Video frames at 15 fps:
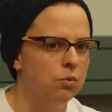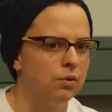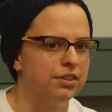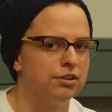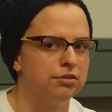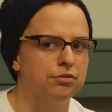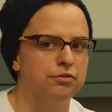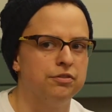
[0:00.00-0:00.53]
when
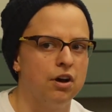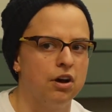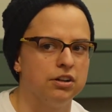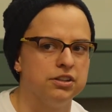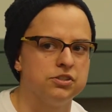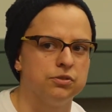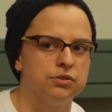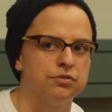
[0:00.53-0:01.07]
they're
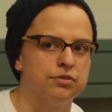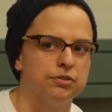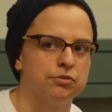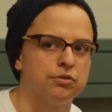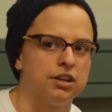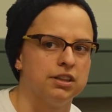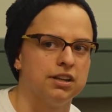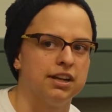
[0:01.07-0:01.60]
on sort of the
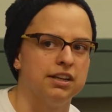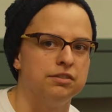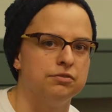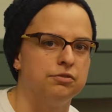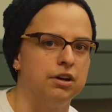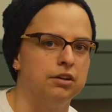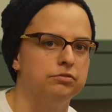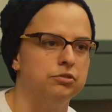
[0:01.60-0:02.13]
front line
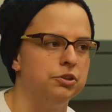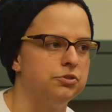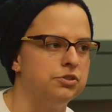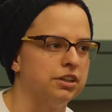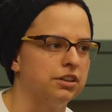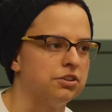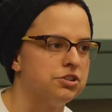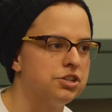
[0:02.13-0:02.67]
of, of
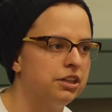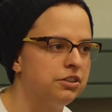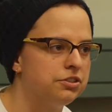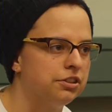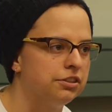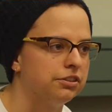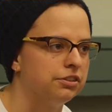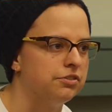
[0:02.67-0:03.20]
losing their
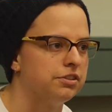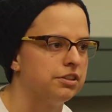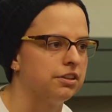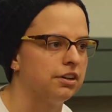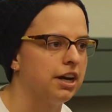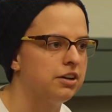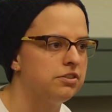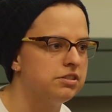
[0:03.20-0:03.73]
shelter and losing
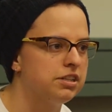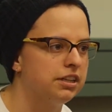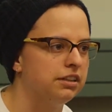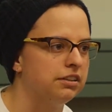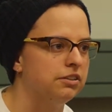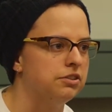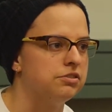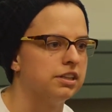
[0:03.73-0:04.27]
their housing
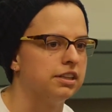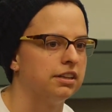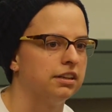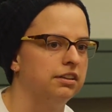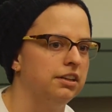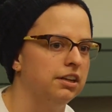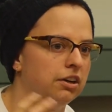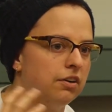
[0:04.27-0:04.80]
and losing their
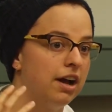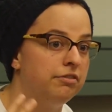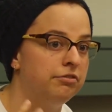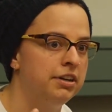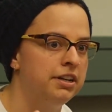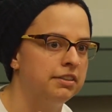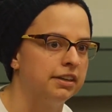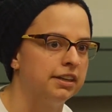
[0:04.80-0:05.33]
you know
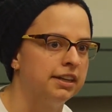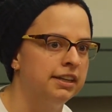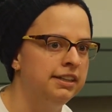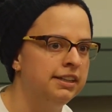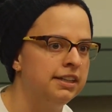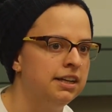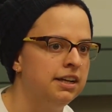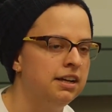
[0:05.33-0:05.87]

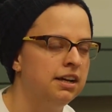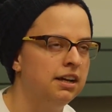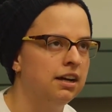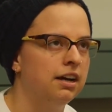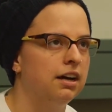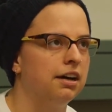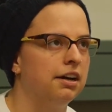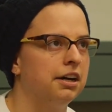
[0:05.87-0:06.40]
everything
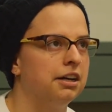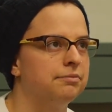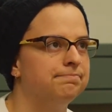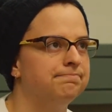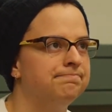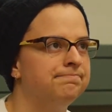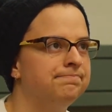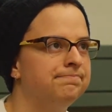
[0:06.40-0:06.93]

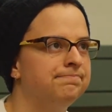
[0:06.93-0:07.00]
um,